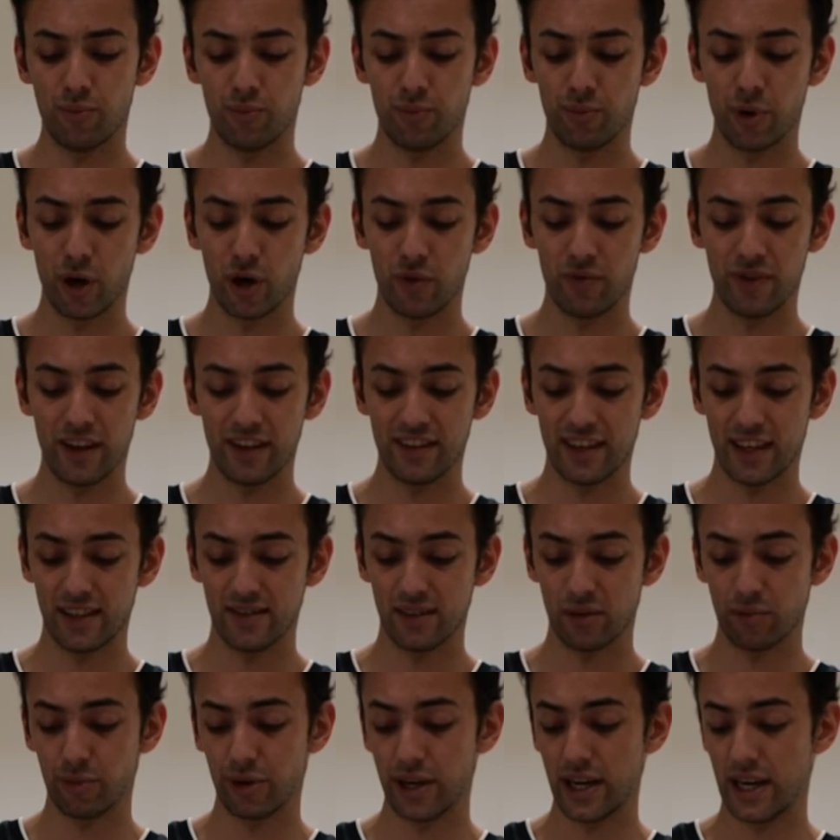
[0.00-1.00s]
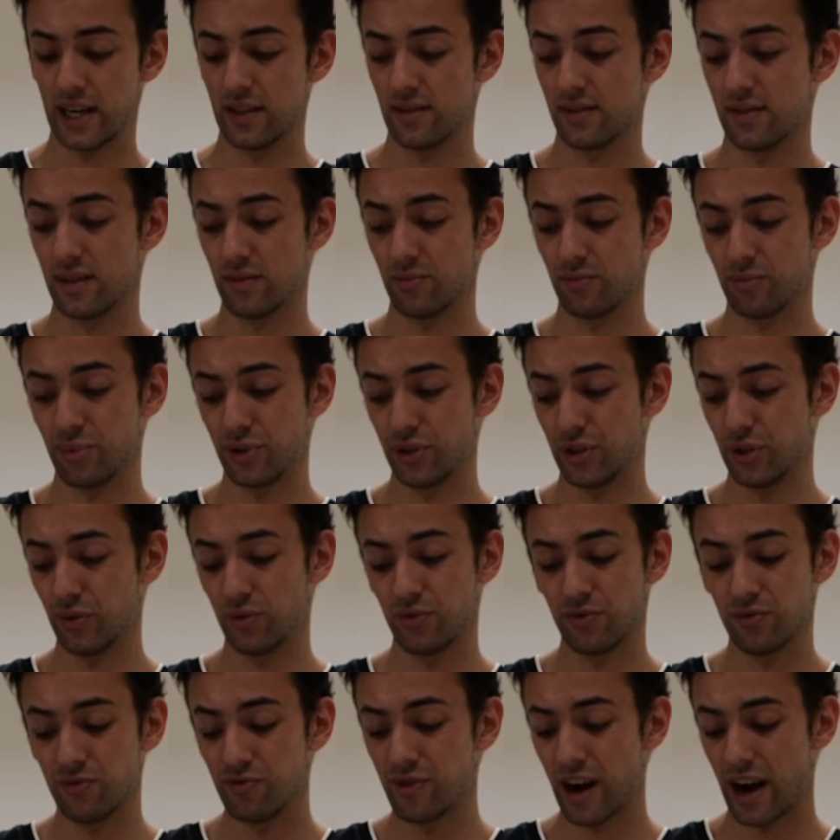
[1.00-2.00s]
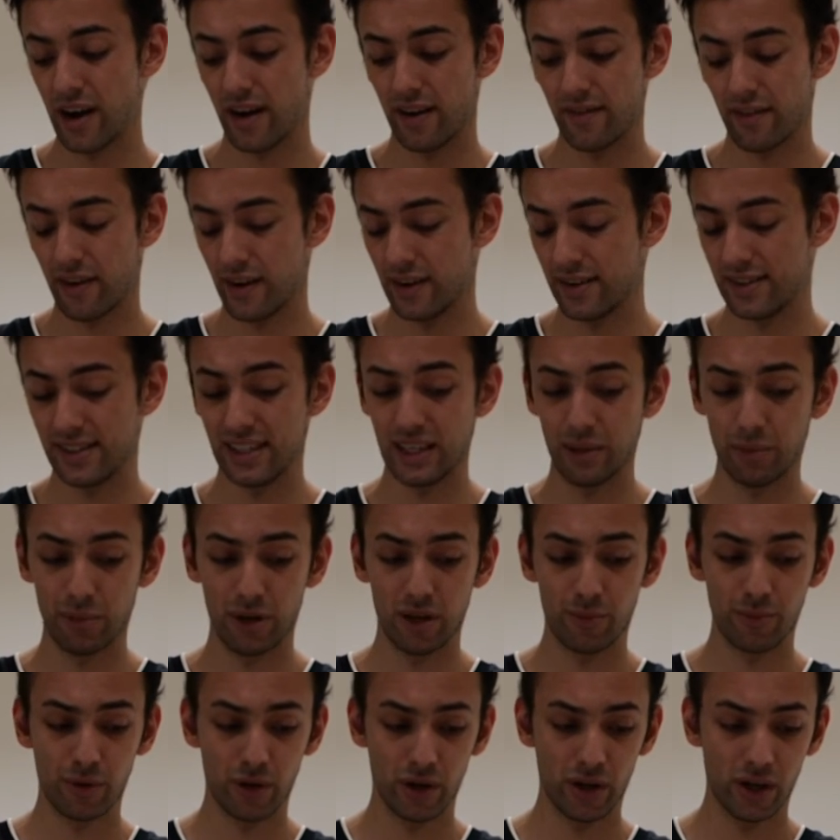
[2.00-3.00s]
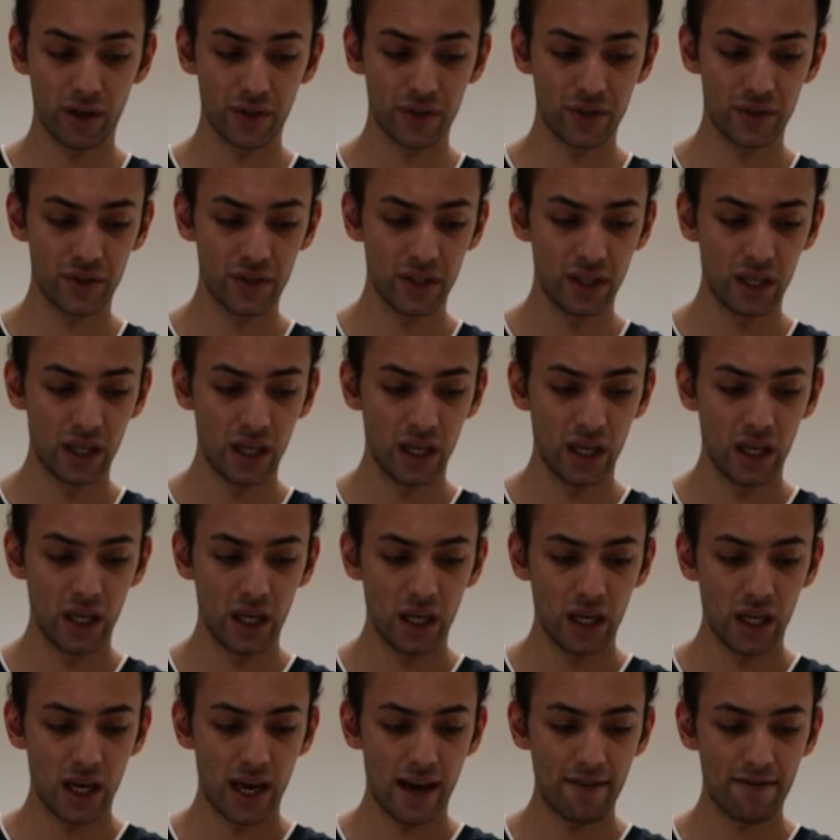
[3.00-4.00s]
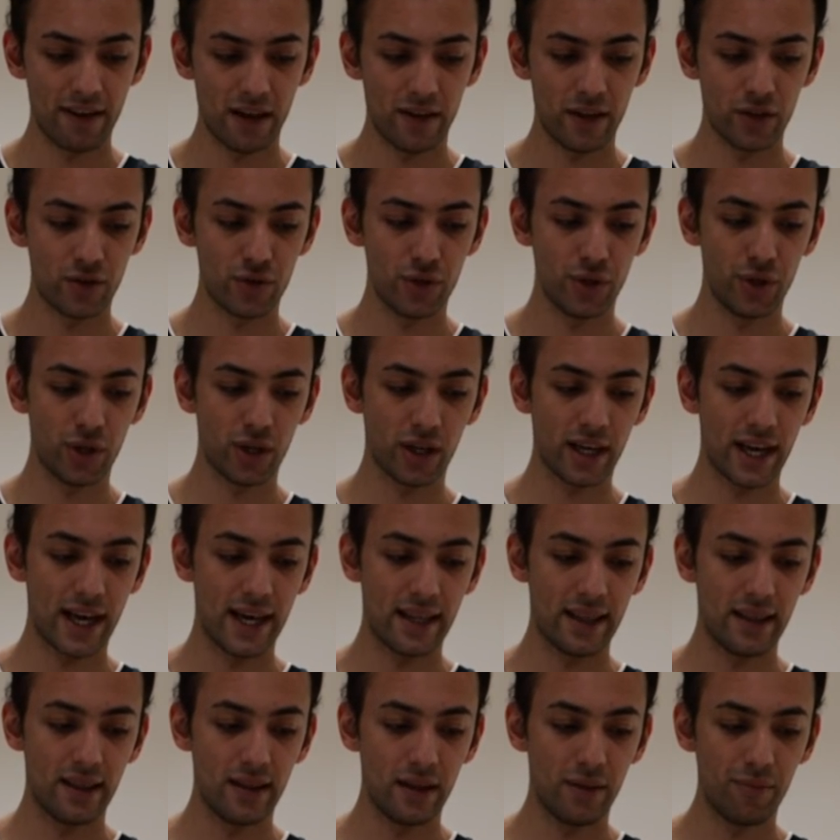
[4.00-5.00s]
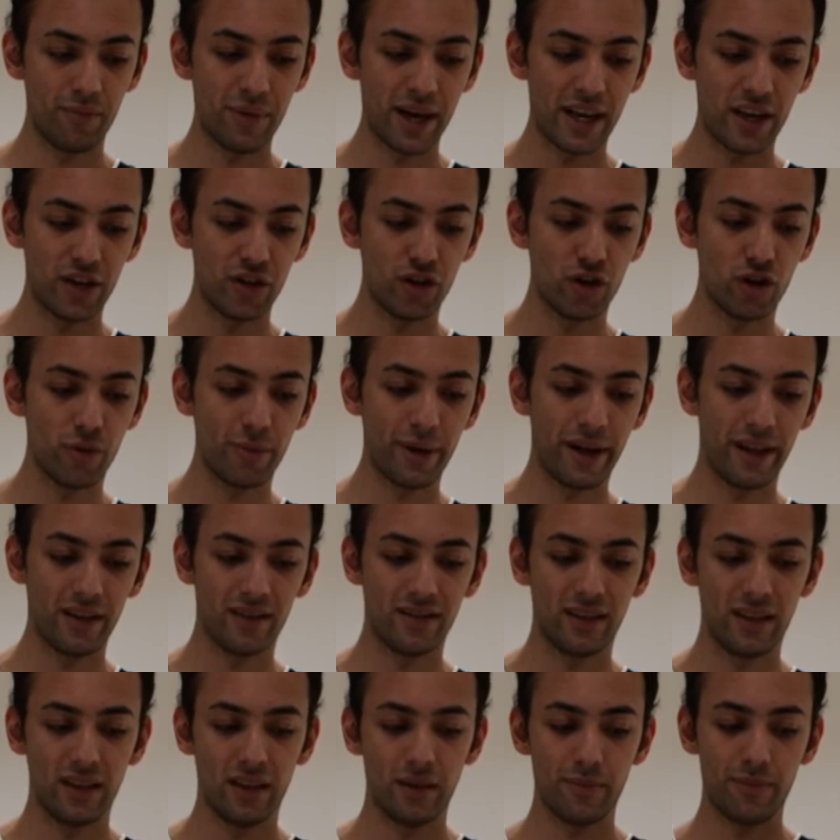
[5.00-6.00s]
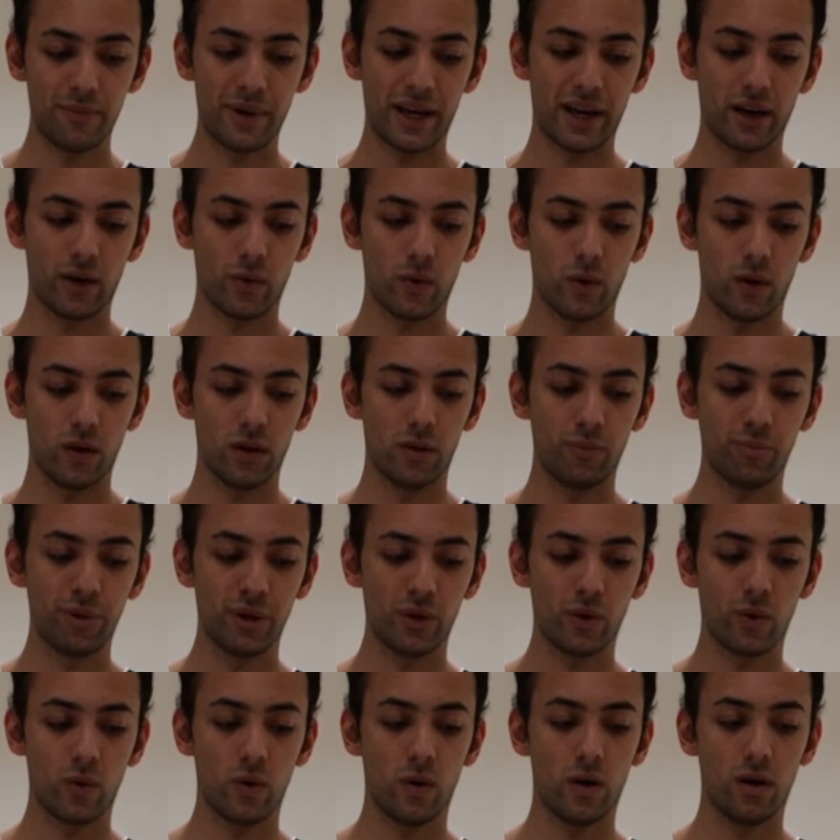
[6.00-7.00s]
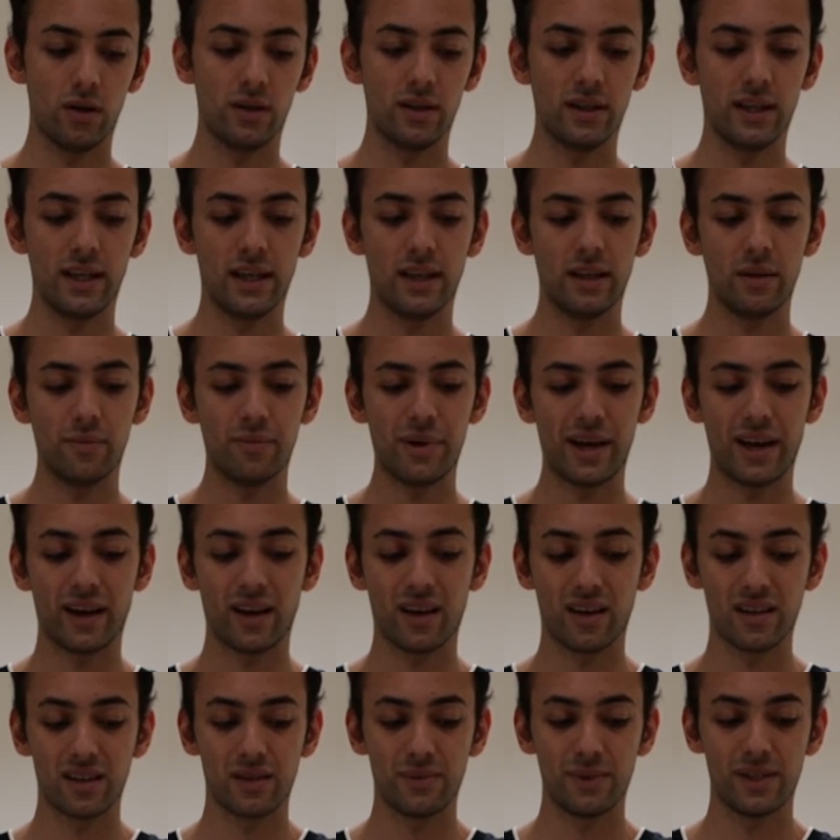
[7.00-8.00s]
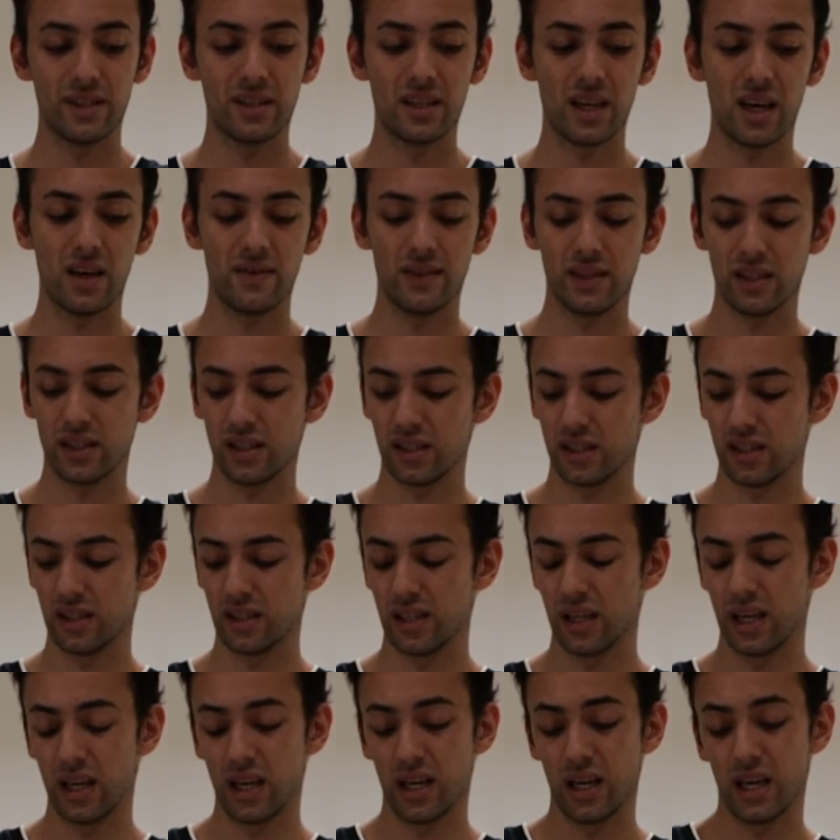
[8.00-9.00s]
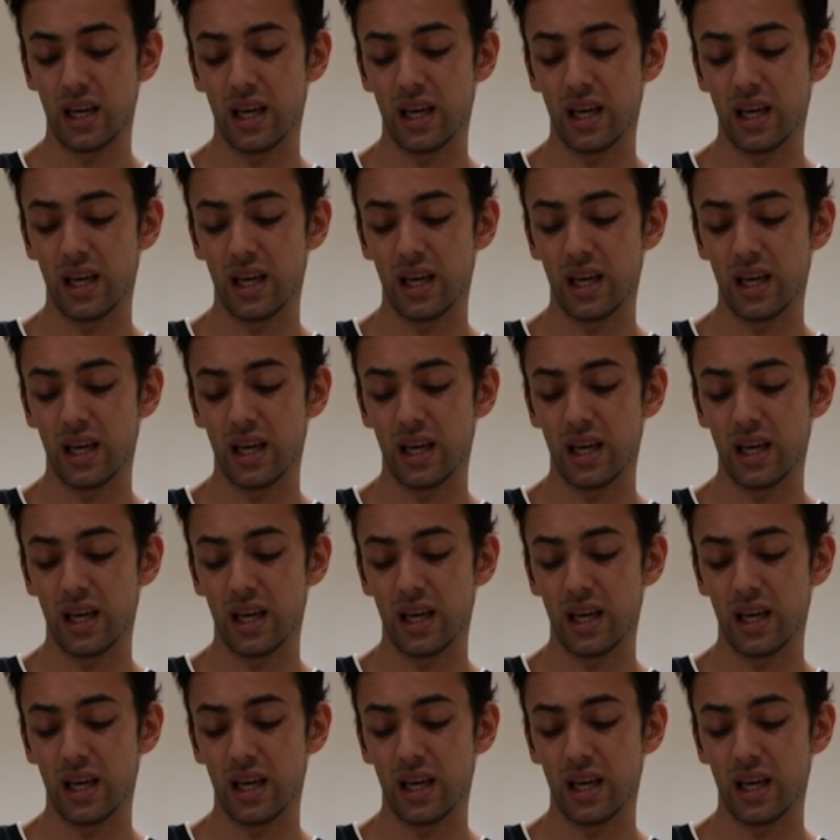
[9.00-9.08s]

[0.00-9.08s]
Both fantastic brands that produce very, very similar products. I found that TrueDark had the better durability, the better build quality, and the better customer service.